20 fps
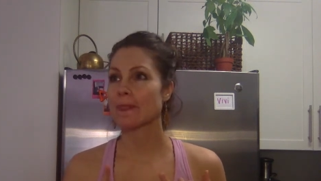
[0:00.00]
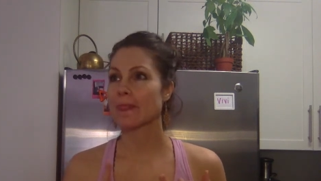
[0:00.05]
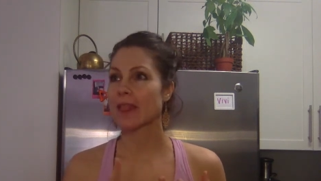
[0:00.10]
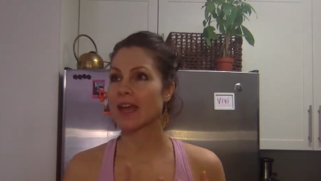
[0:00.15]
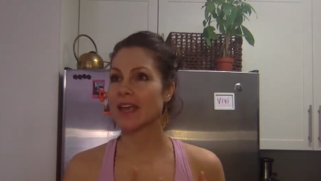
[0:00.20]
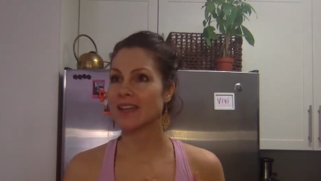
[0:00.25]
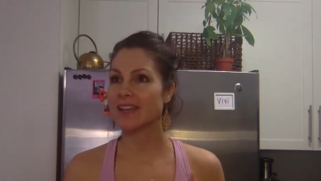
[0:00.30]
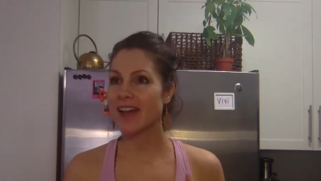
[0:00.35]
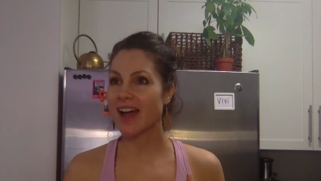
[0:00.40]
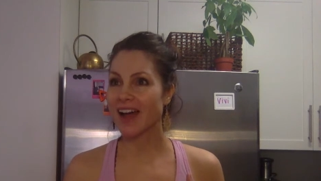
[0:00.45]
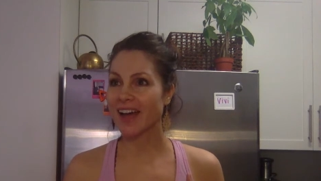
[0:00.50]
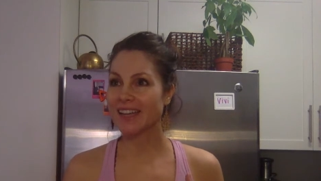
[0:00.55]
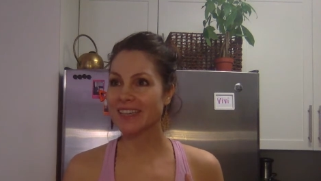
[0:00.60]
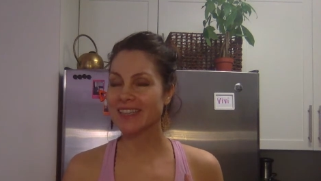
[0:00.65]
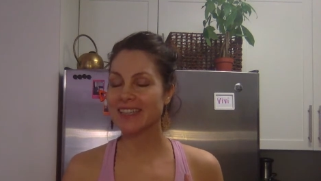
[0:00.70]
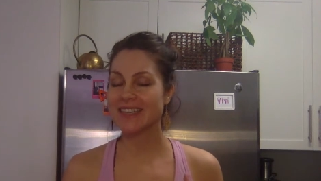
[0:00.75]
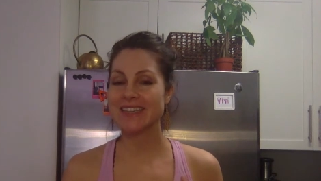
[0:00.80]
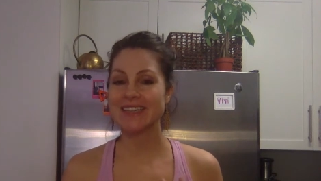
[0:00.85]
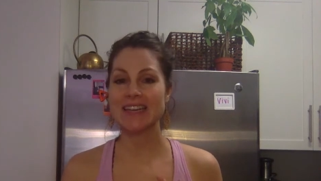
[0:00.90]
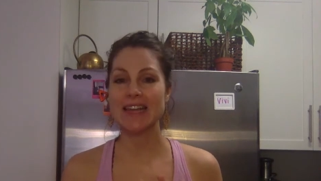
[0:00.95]
an
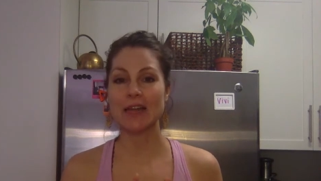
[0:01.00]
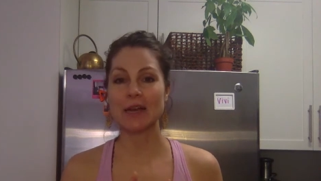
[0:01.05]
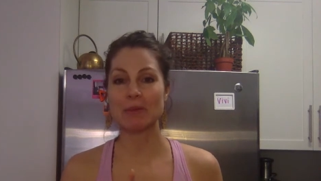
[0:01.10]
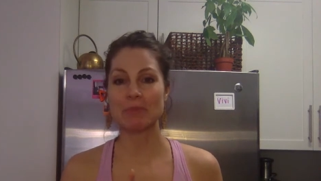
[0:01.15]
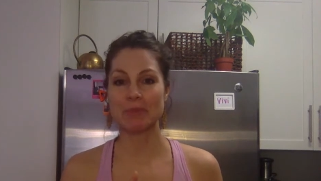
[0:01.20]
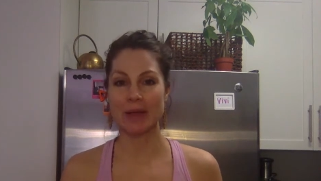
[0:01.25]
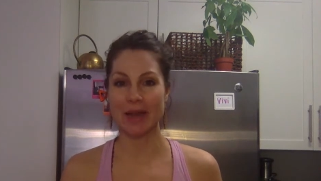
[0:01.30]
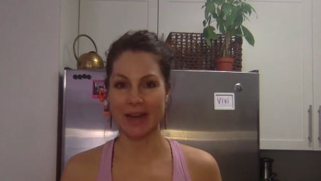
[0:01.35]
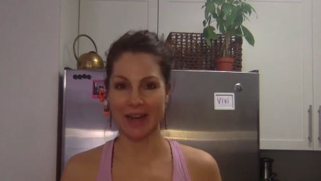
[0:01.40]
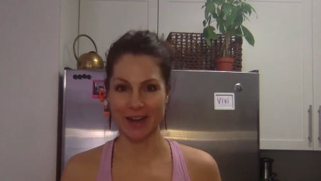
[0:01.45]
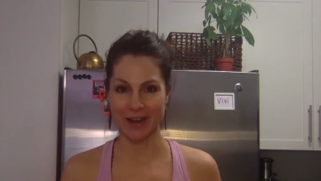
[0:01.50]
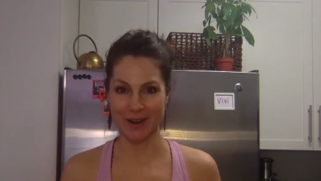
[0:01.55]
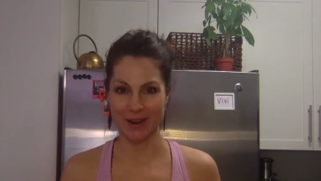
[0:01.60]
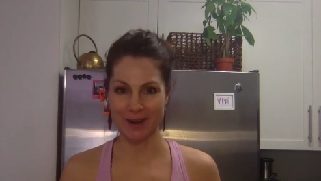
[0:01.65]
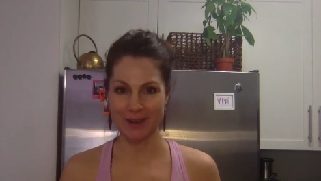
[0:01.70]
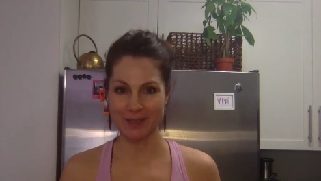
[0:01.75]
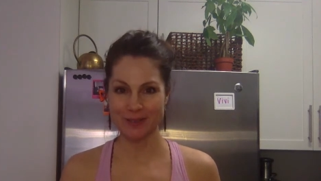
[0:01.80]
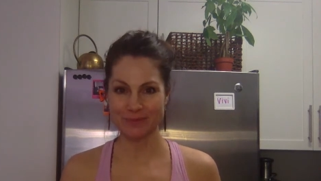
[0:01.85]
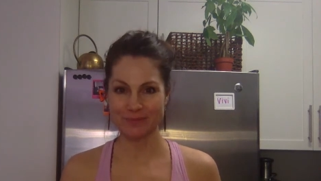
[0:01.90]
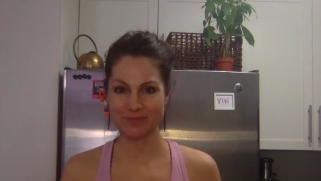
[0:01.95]
onion, and a
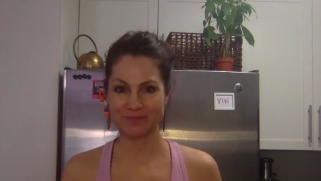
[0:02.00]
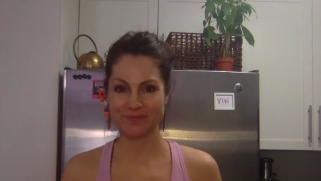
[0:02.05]
pear.